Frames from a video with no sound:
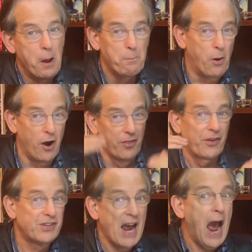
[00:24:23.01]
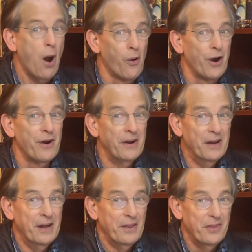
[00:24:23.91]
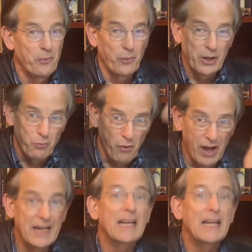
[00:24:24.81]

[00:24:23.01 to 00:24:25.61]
part of the tower that we run